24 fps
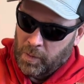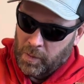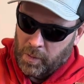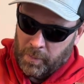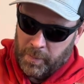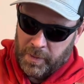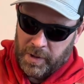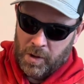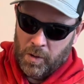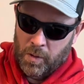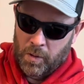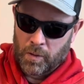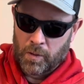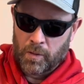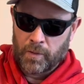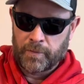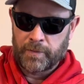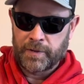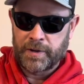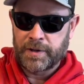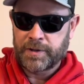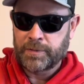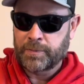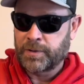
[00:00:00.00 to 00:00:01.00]
be going over
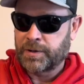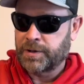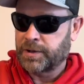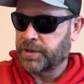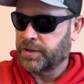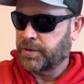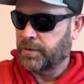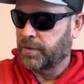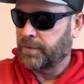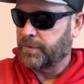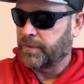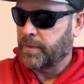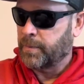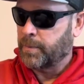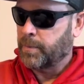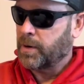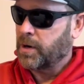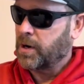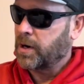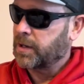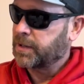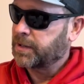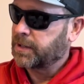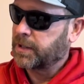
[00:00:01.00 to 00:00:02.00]
this, we're just sort of
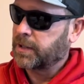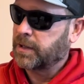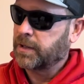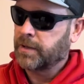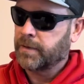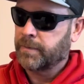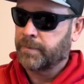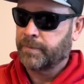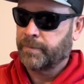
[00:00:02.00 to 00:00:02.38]
unboxing it.